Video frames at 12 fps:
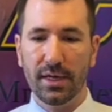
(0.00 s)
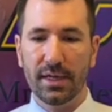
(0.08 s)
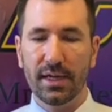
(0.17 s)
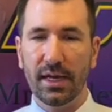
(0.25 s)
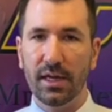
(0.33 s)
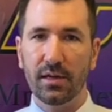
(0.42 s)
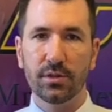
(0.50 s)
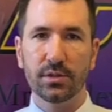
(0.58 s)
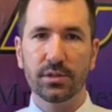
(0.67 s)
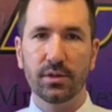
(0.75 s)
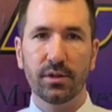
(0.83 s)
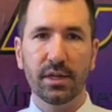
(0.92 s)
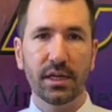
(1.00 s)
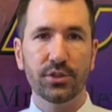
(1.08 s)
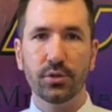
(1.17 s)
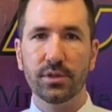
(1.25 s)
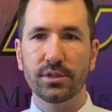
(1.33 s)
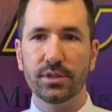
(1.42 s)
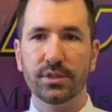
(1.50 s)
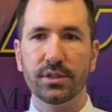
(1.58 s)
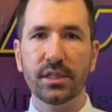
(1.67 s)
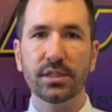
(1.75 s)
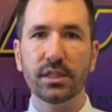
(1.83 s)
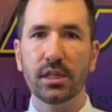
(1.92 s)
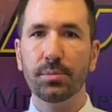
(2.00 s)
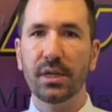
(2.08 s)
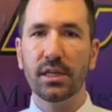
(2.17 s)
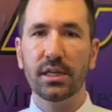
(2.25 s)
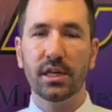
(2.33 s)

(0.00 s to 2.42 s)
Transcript: And the answer is CCP